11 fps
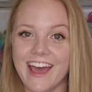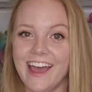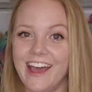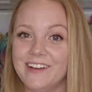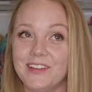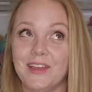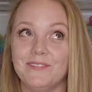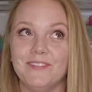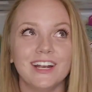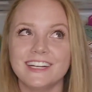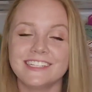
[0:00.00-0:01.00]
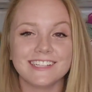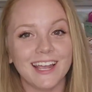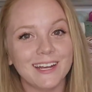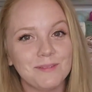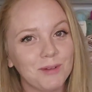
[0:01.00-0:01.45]
I have a very
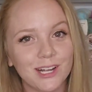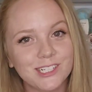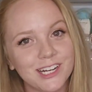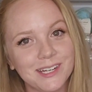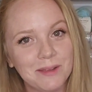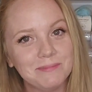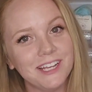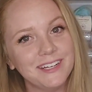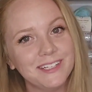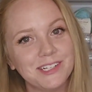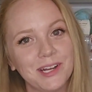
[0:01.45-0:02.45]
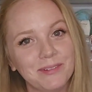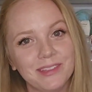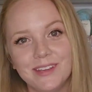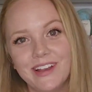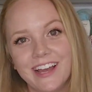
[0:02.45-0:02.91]
exciting project update to
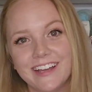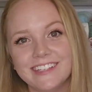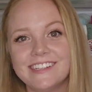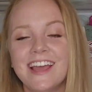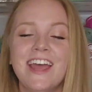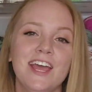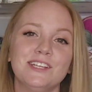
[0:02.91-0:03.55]
share with you guys.